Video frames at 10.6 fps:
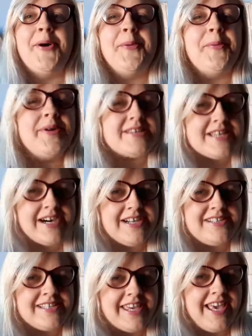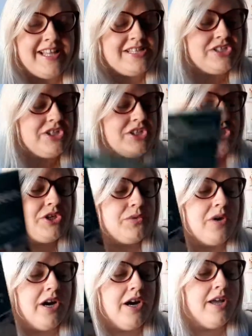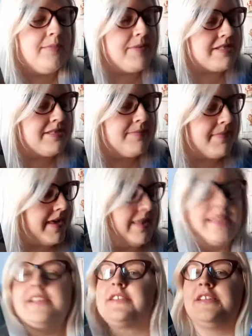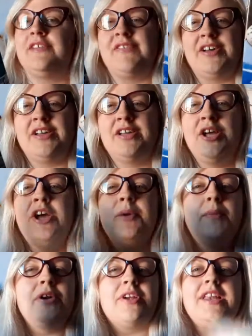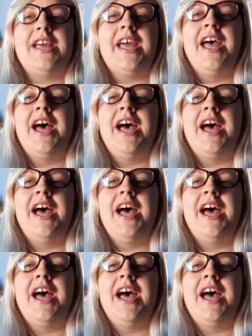was hard to get into. I must admit, there's another booklet.